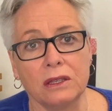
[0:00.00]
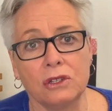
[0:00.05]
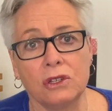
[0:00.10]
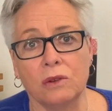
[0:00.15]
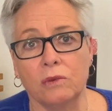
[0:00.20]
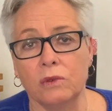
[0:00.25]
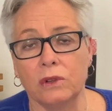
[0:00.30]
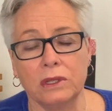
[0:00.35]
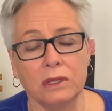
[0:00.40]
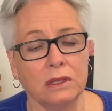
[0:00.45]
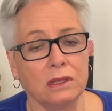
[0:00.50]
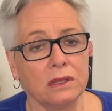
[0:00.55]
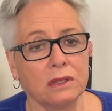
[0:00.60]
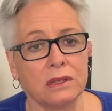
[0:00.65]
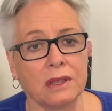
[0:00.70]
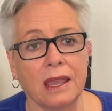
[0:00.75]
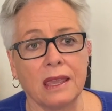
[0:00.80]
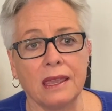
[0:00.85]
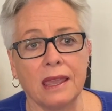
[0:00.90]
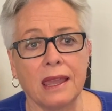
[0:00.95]
She wouldn't
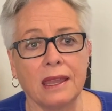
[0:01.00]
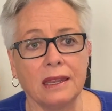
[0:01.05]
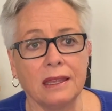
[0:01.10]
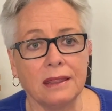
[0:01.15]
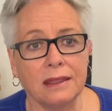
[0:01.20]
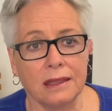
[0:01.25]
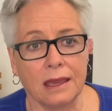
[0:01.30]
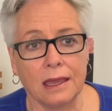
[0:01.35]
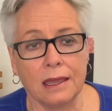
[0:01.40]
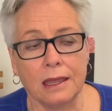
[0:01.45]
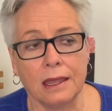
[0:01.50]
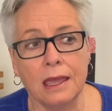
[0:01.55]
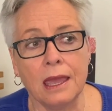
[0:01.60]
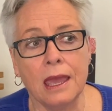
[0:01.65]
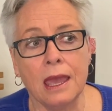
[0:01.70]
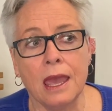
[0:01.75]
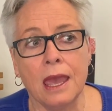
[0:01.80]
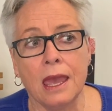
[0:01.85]
say anything.